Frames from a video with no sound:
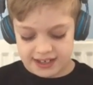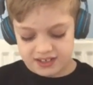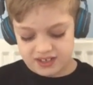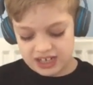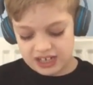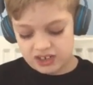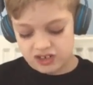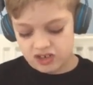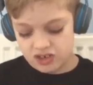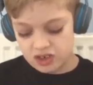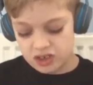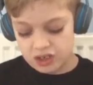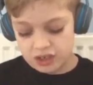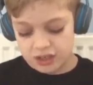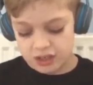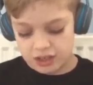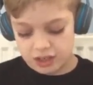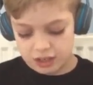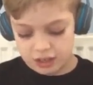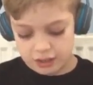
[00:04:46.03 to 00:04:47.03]
attention.
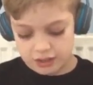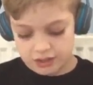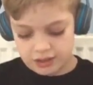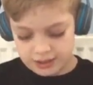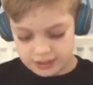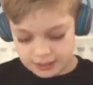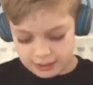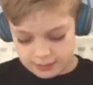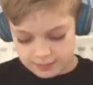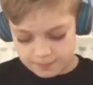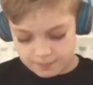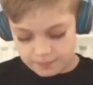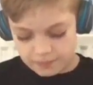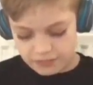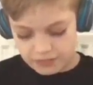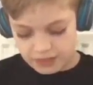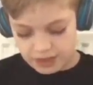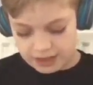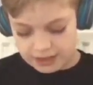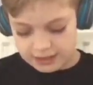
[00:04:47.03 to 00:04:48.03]

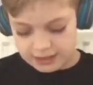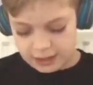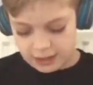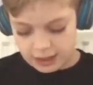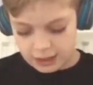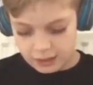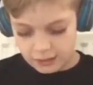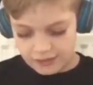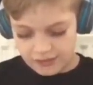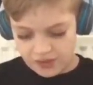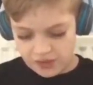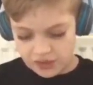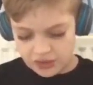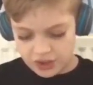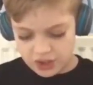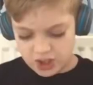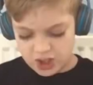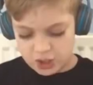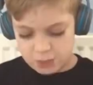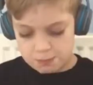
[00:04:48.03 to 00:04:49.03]
I can now afford
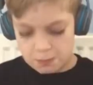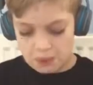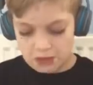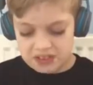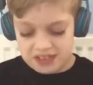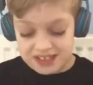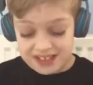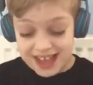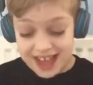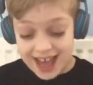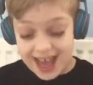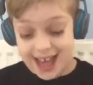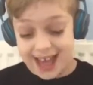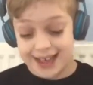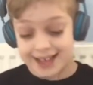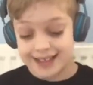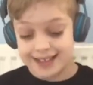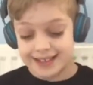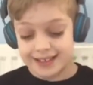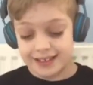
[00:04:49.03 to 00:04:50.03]
the spotted
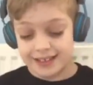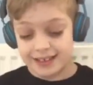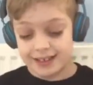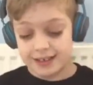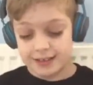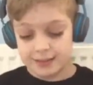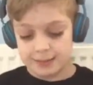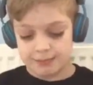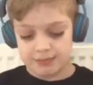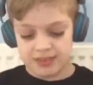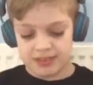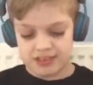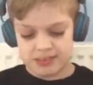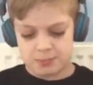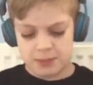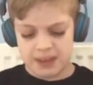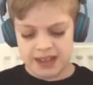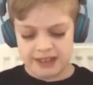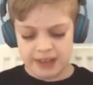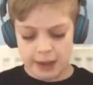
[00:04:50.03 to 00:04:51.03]
egg!
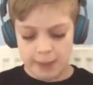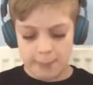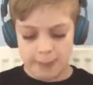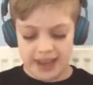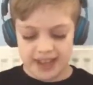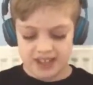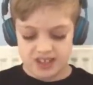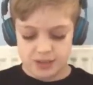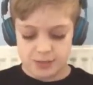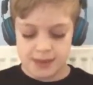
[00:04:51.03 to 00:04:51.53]
Bit like Pets